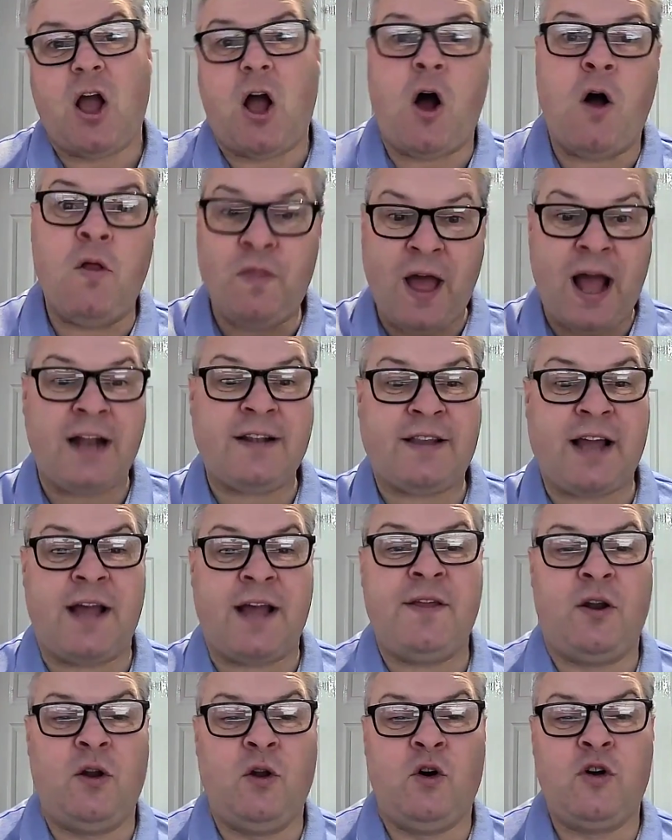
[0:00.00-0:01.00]
On that day,
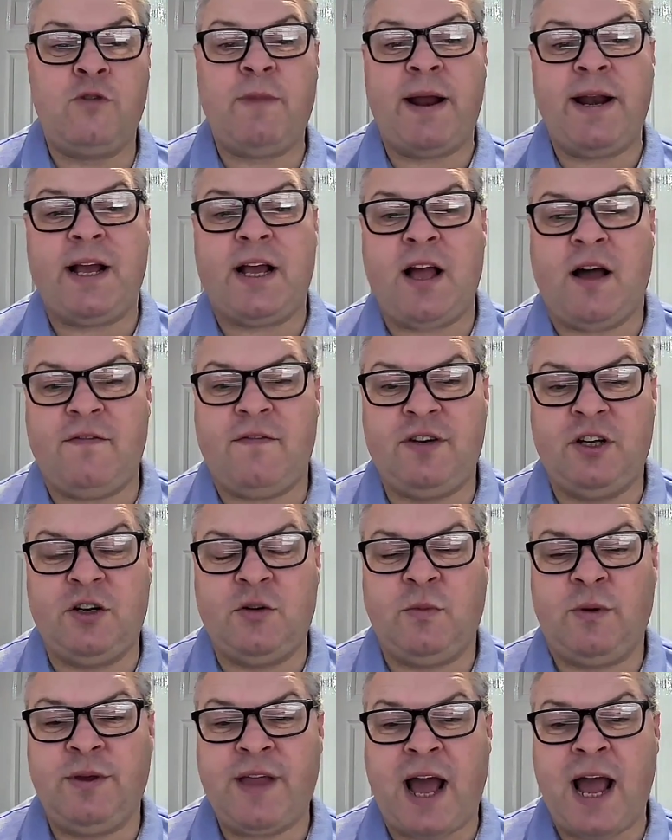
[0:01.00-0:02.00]
the Lord made a
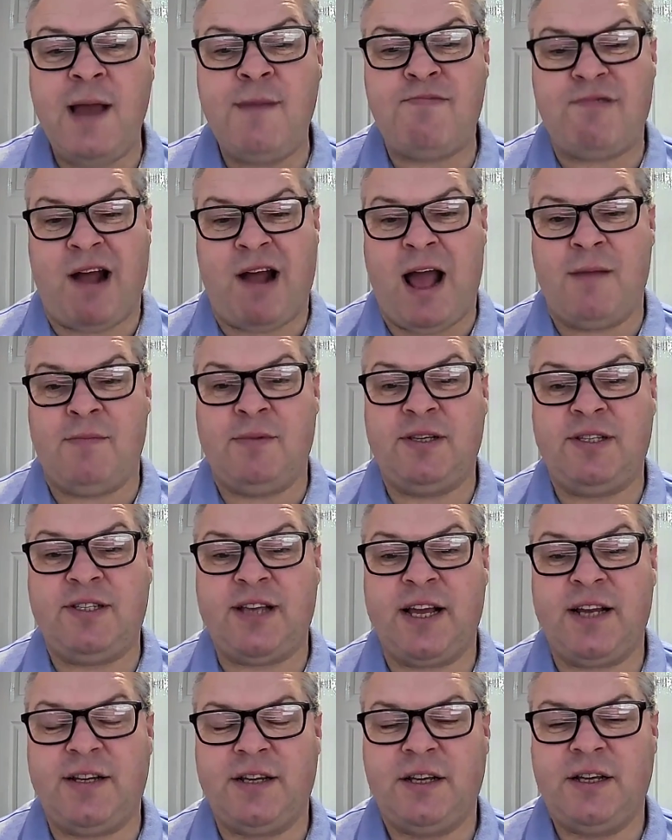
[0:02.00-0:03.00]
covenant with Abraham and
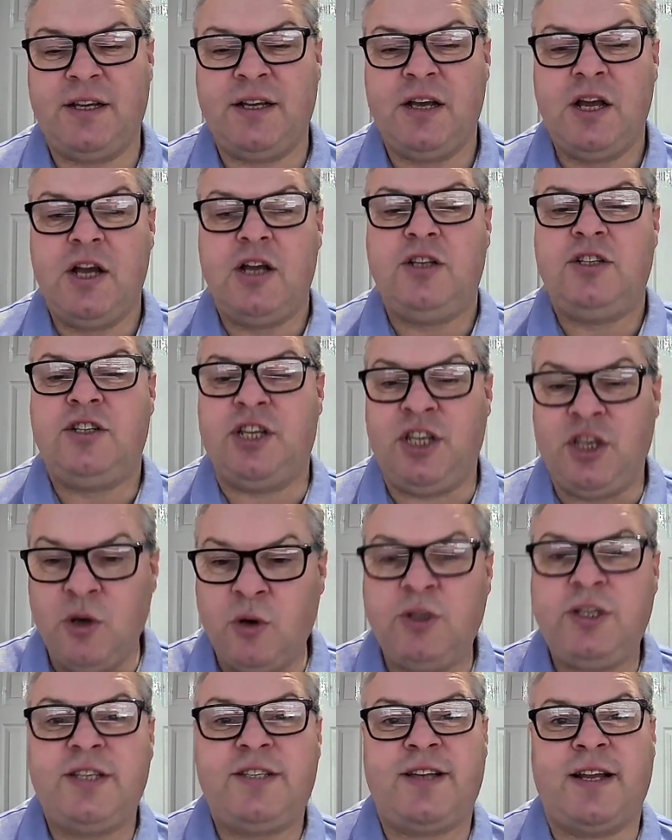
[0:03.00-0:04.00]
said, "To
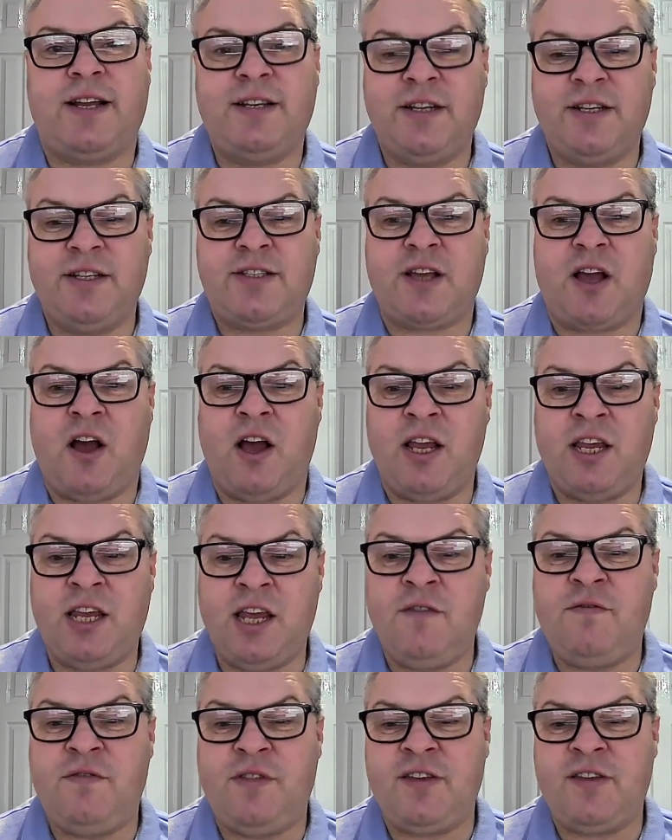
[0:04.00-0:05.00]
your descendants I
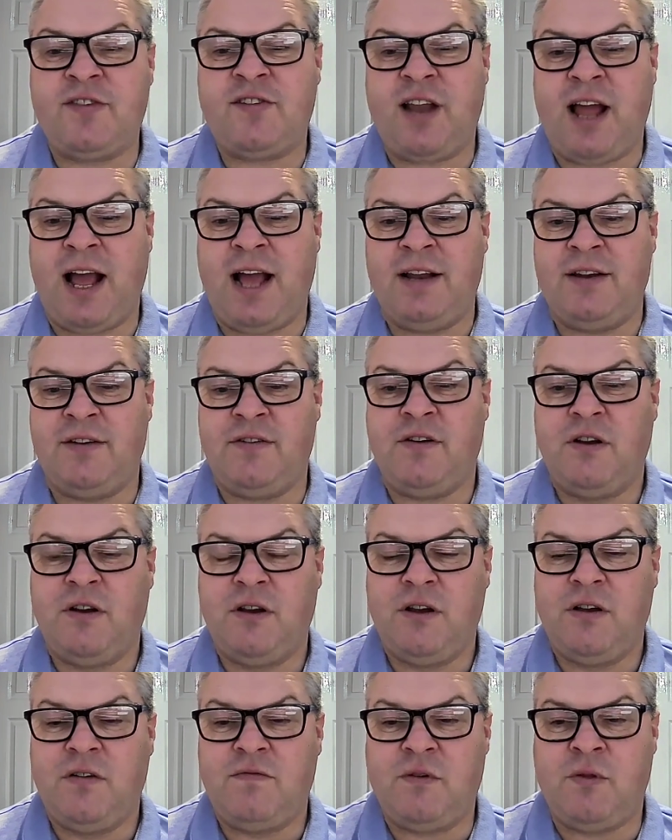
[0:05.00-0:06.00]
give this land,
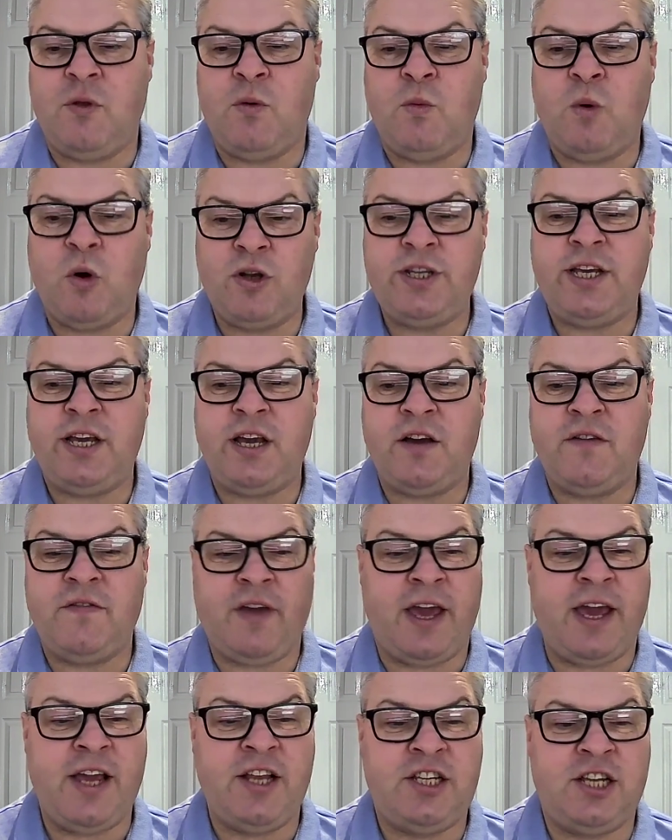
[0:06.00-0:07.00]
from the Wadi of
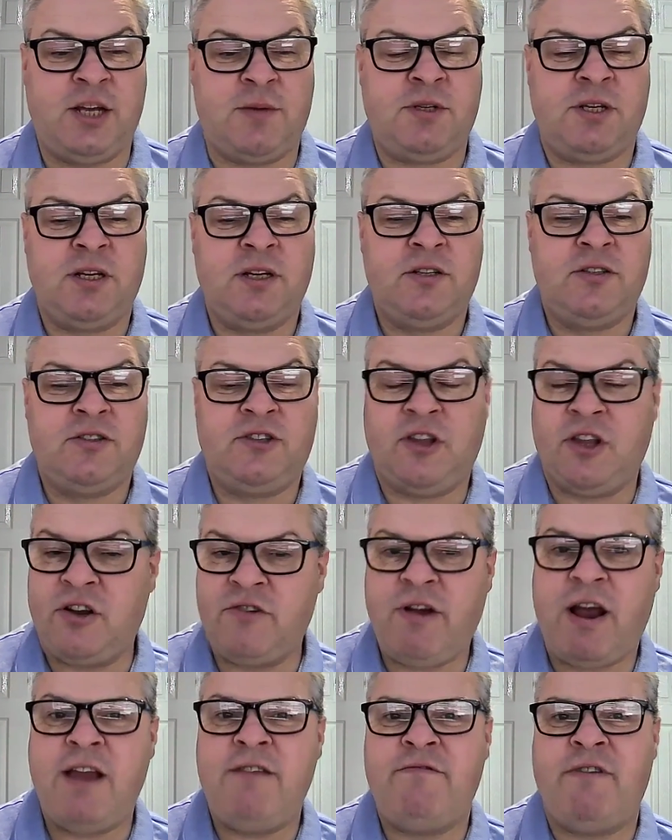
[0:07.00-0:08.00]
Egypt to the
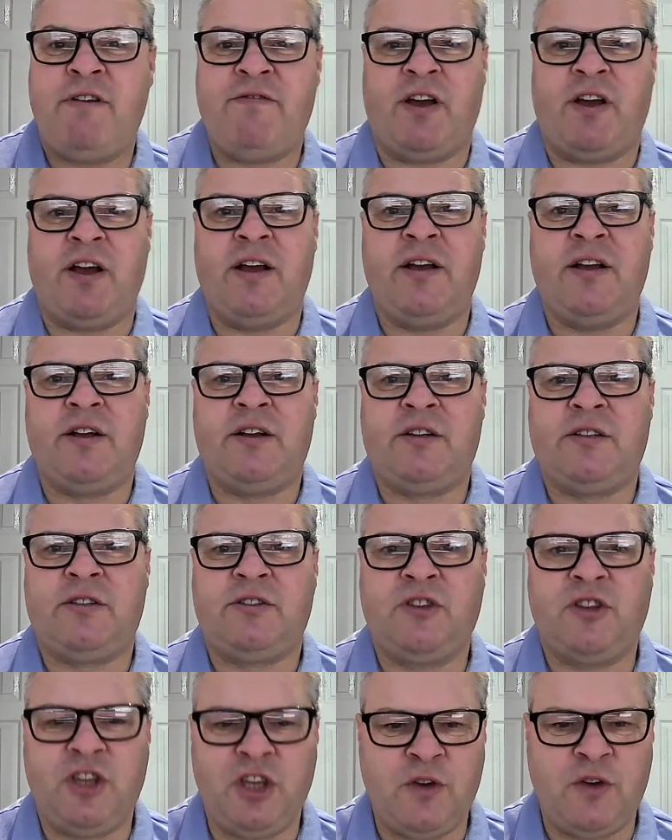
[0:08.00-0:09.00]
great river,
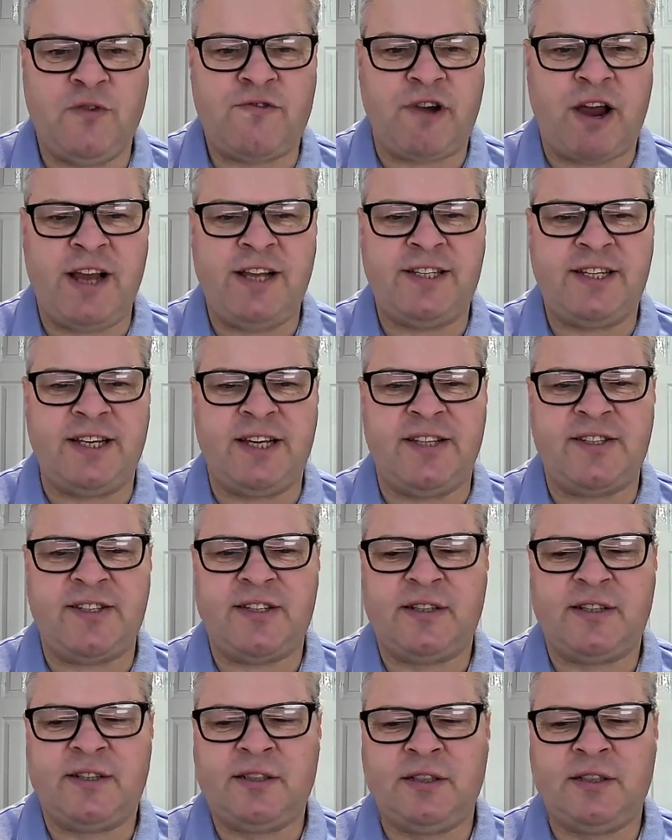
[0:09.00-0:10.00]
the Euphrates,